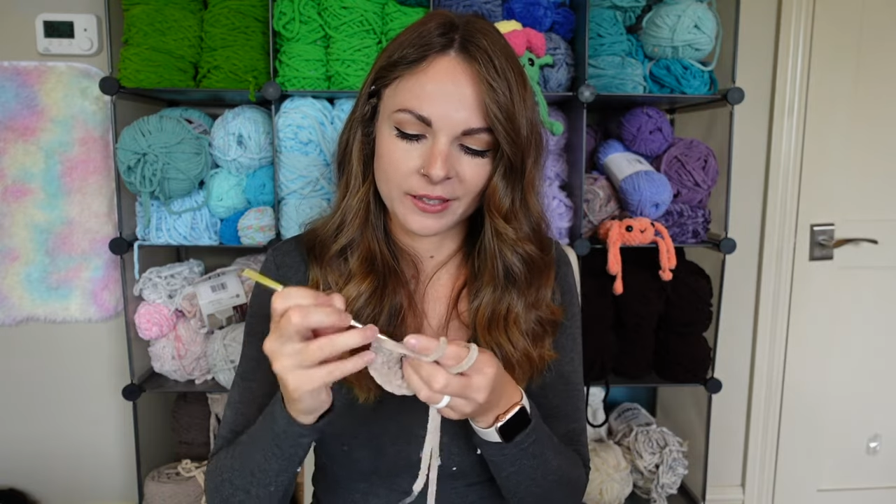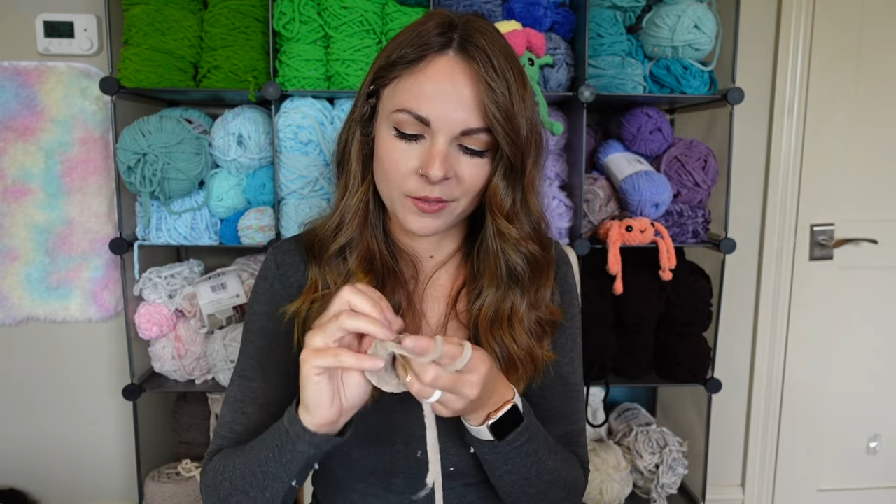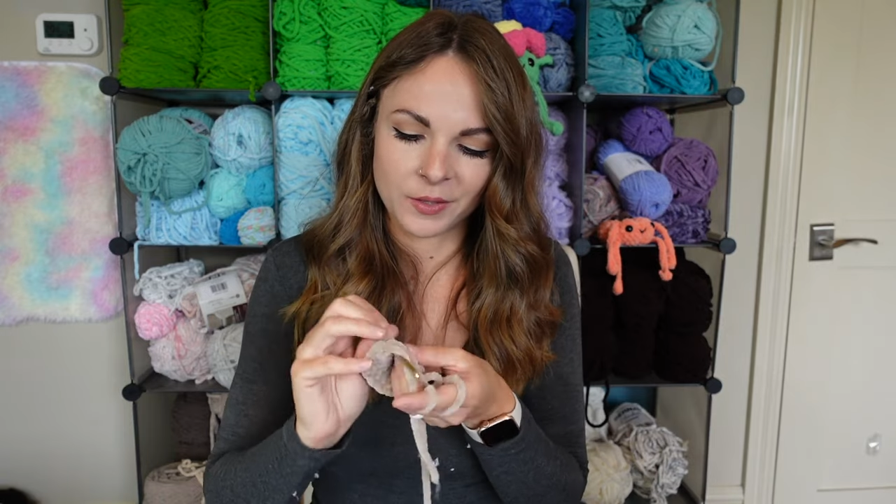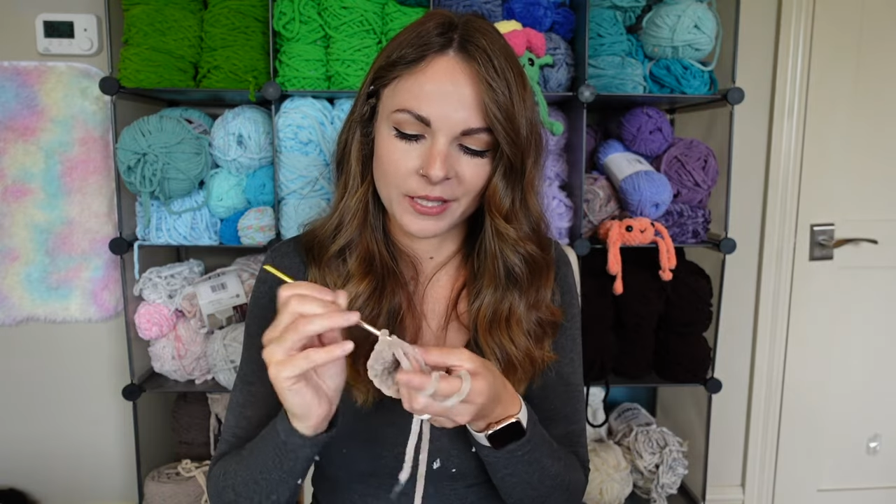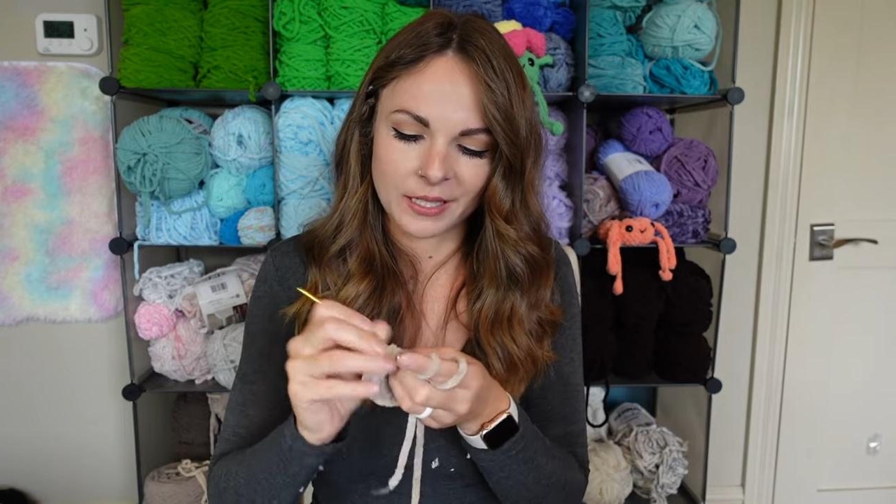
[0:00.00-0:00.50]

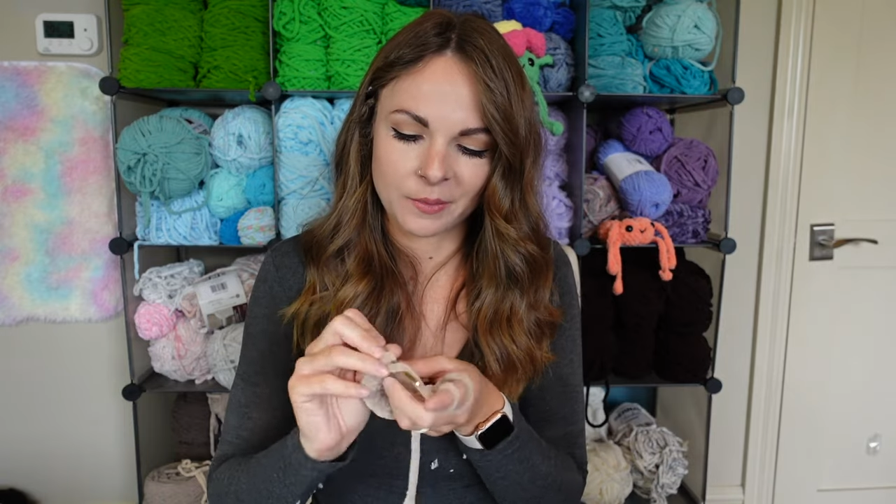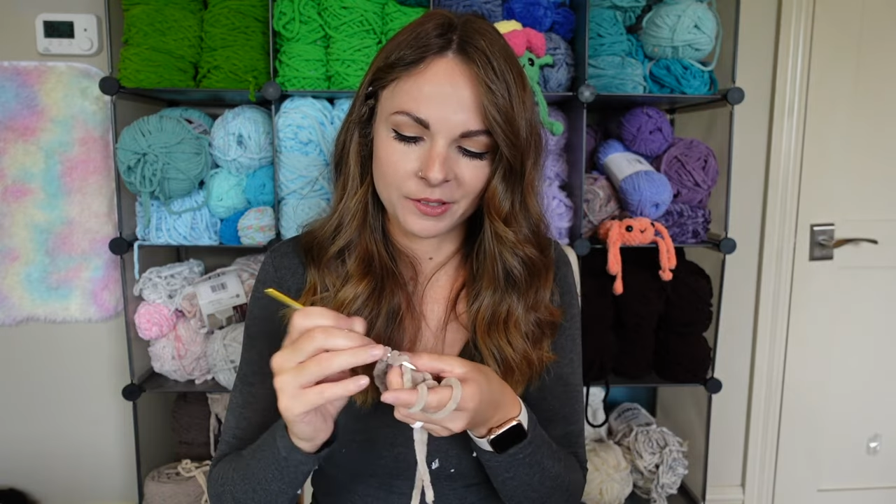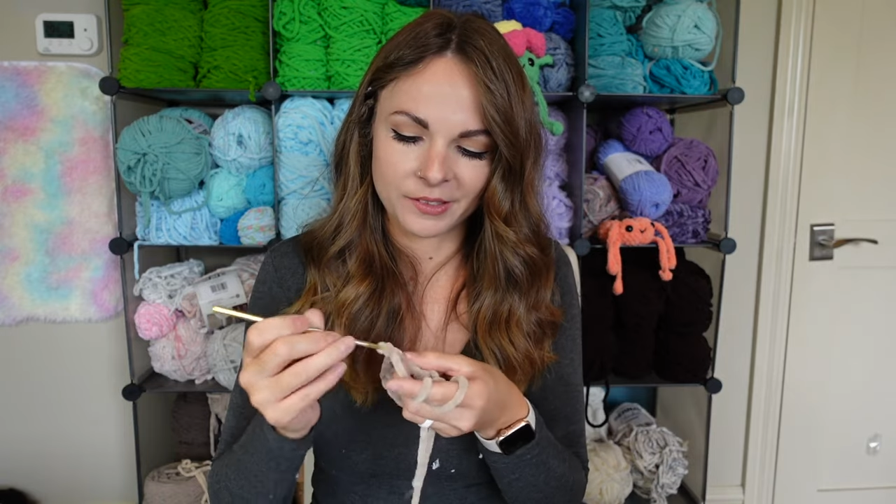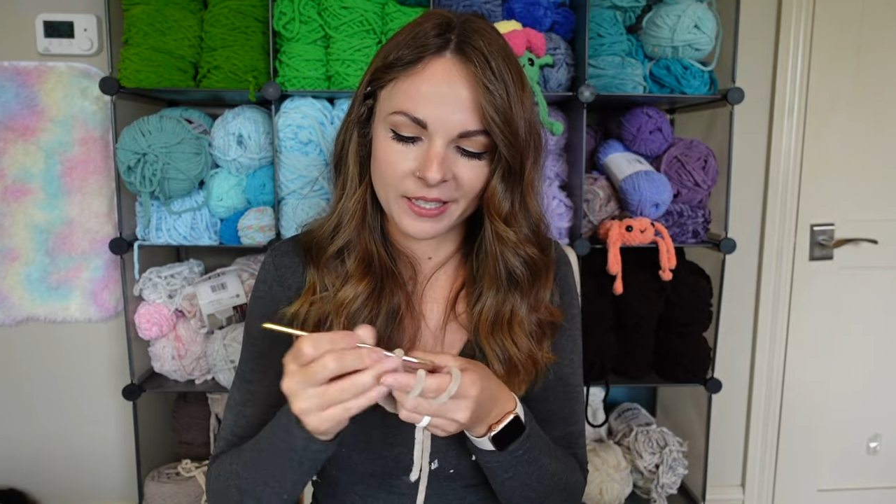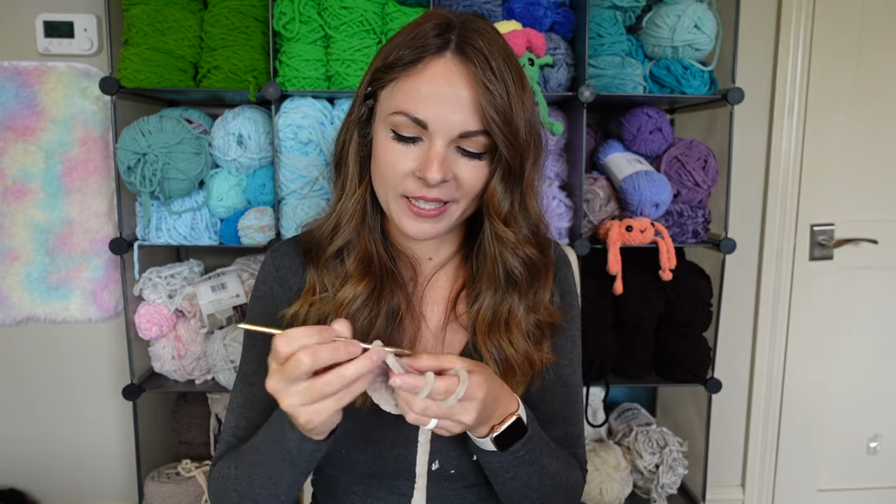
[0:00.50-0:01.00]
the one that I'm
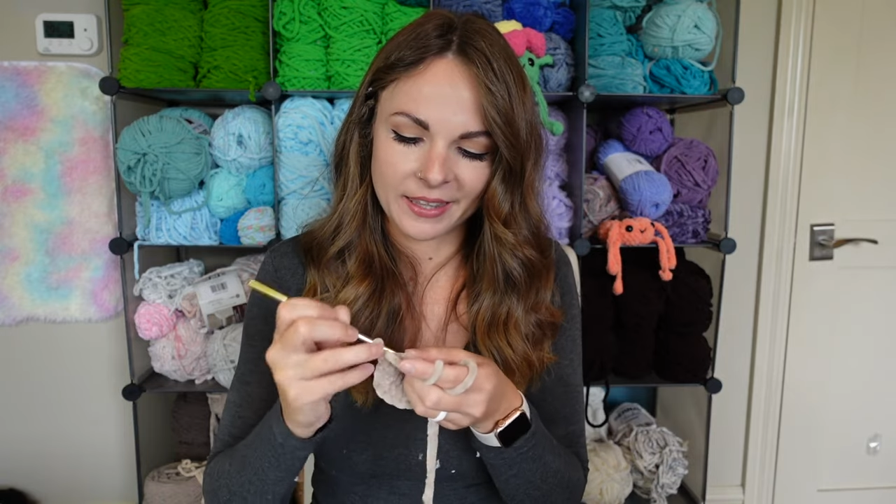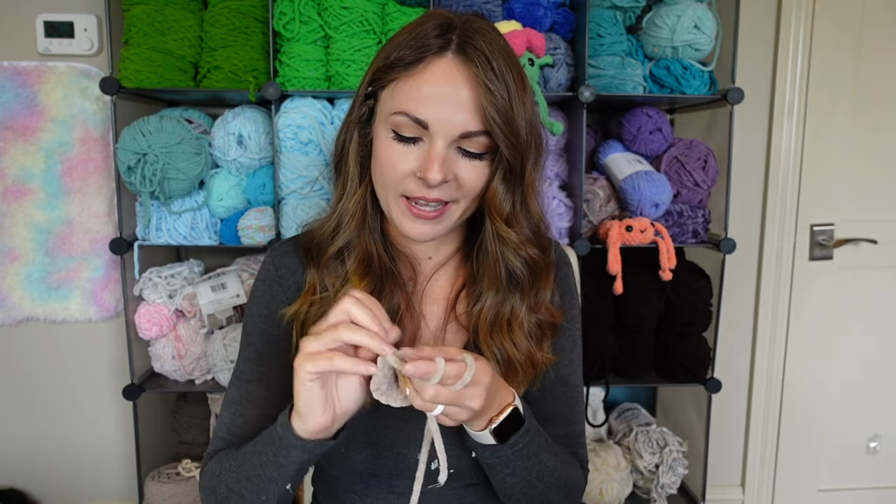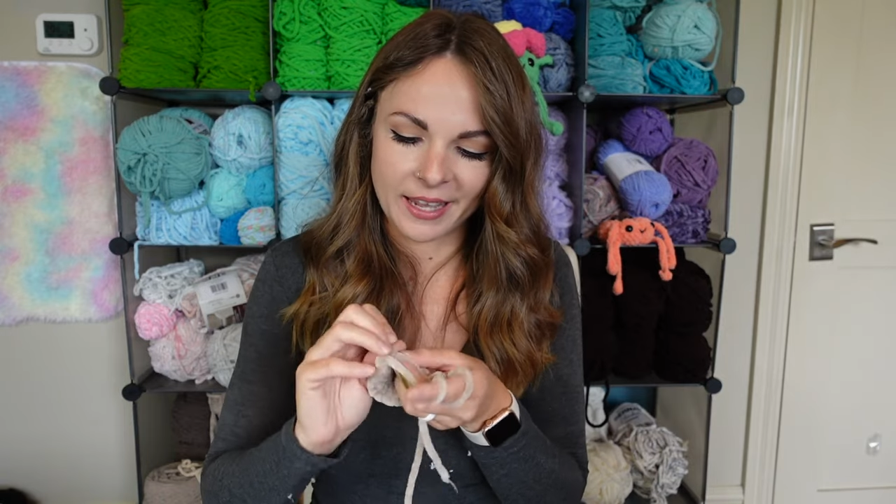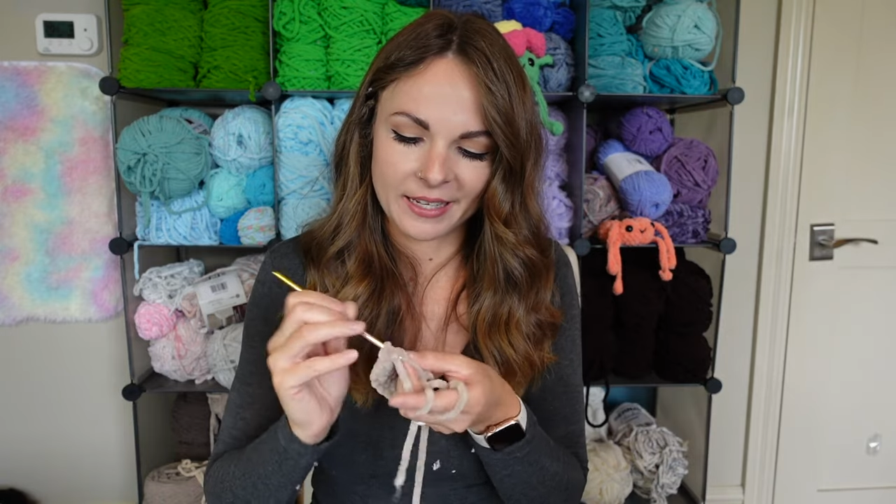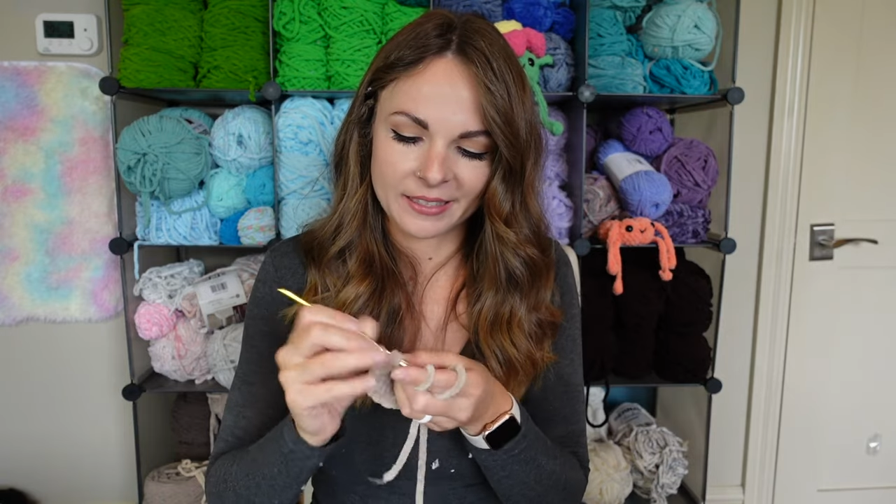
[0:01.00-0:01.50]
using,
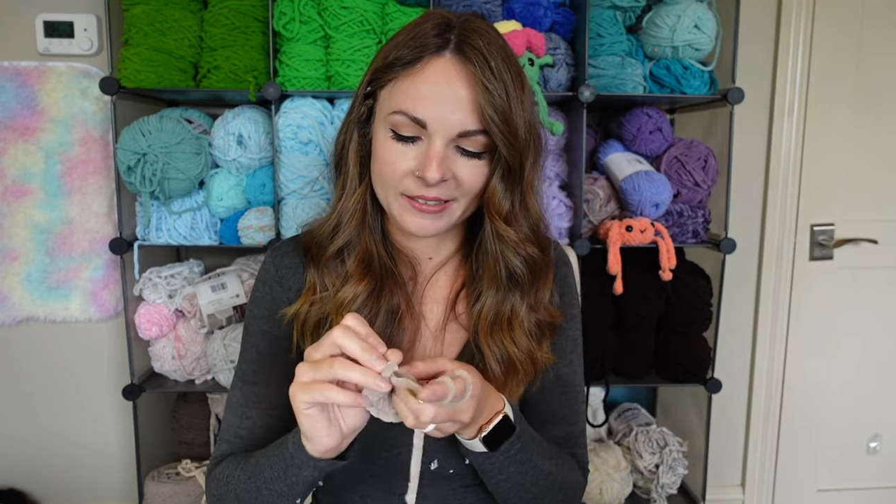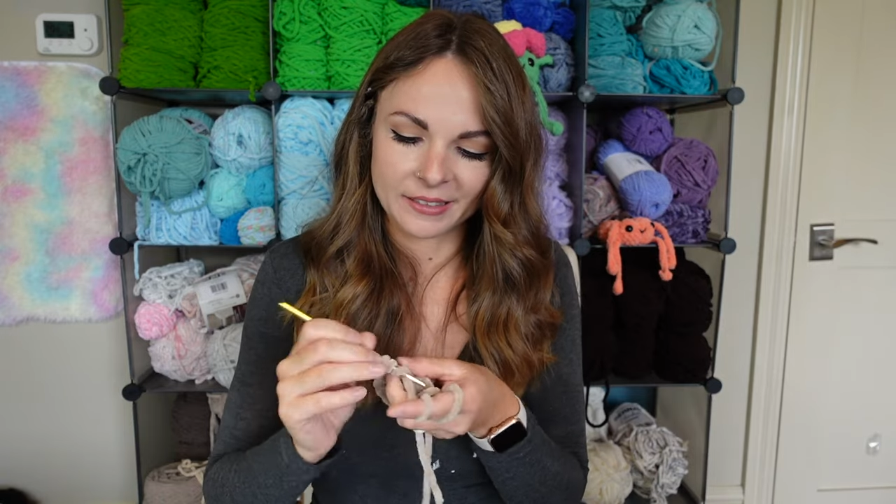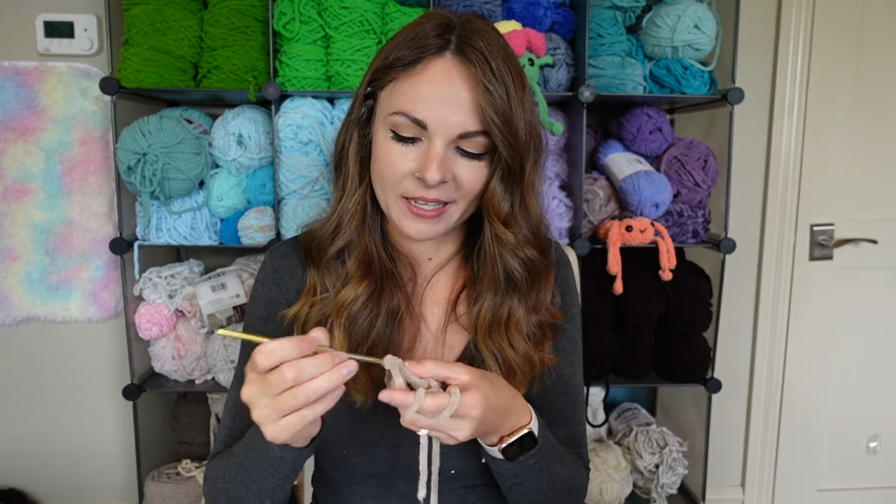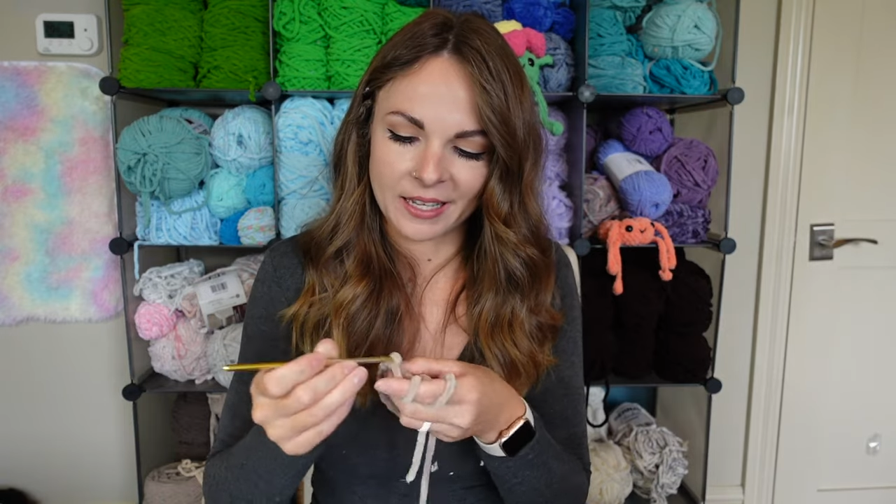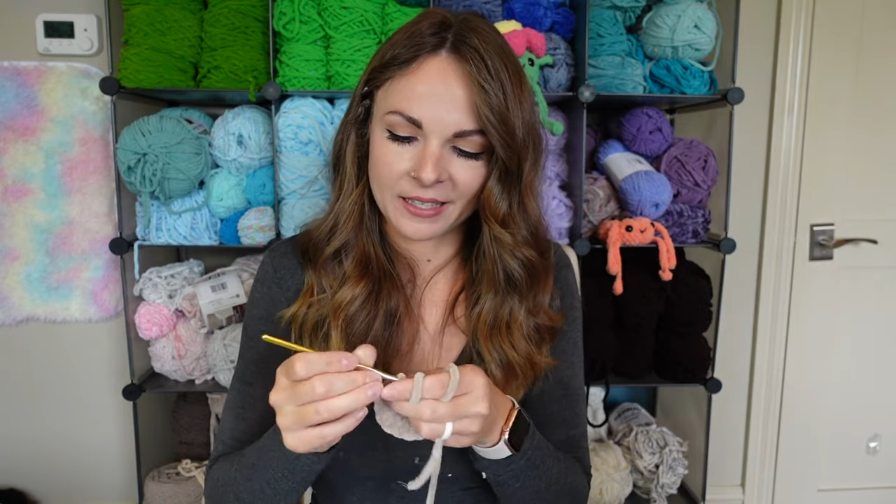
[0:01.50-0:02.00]
that
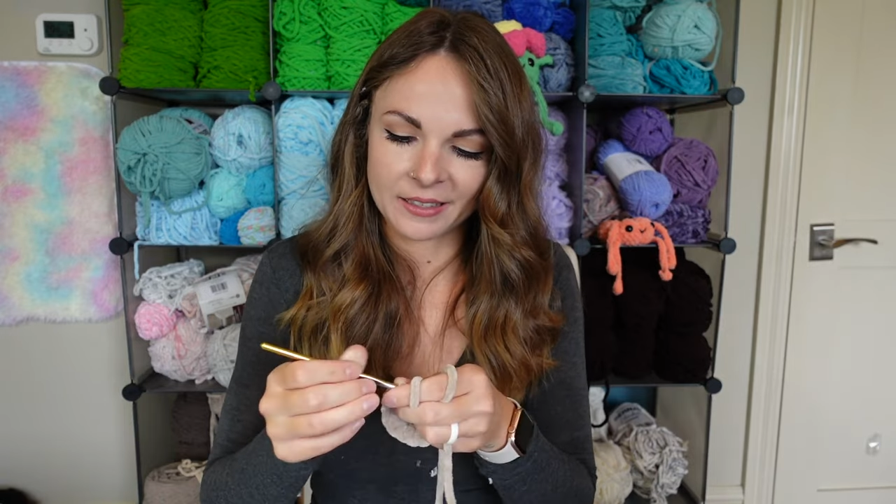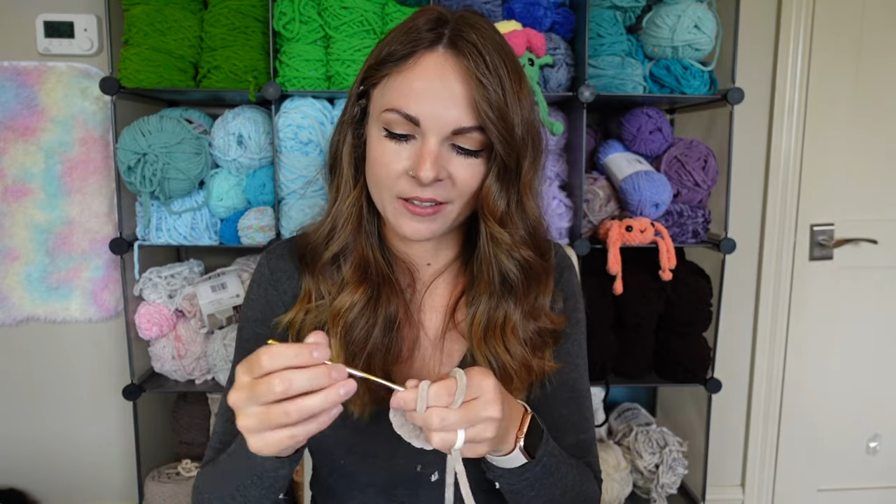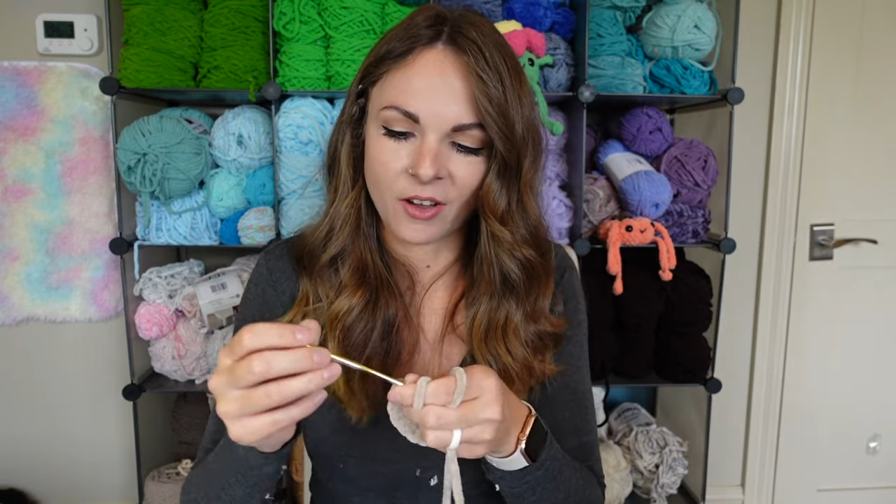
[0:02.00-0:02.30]
it's like